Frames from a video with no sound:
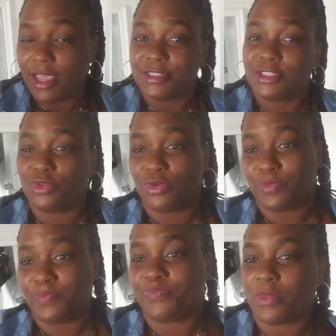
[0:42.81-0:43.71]
So
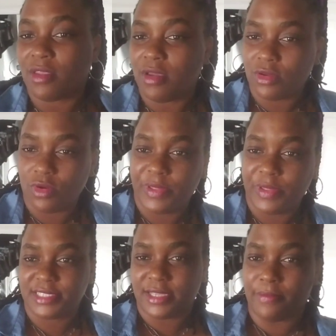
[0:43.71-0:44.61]
I'm gonna go and
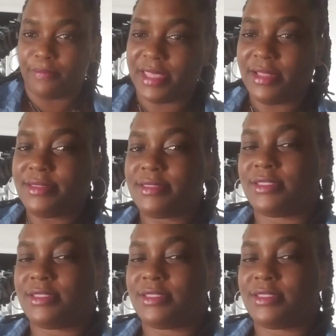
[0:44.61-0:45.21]
pay some bills.